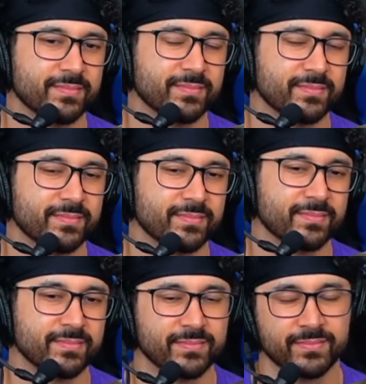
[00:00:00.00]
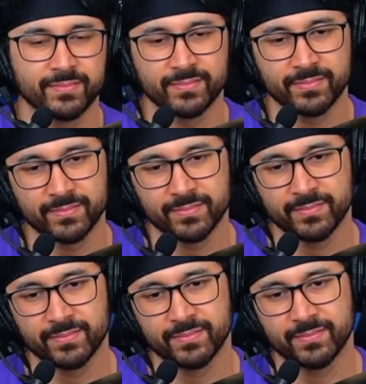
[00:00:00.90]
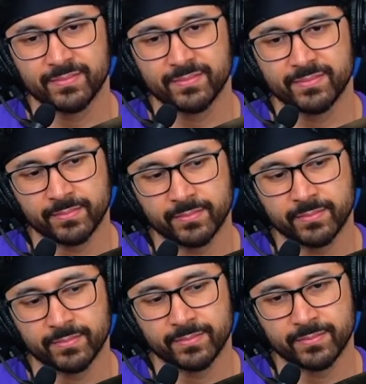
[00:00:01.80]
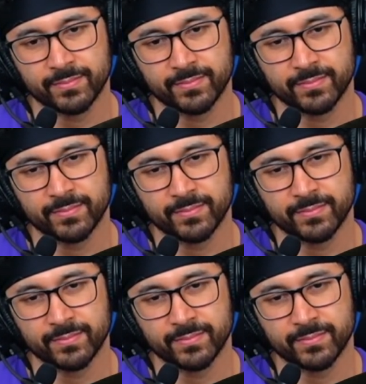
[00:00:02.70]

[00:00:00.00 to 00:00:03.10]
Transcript: This person isn't speaking.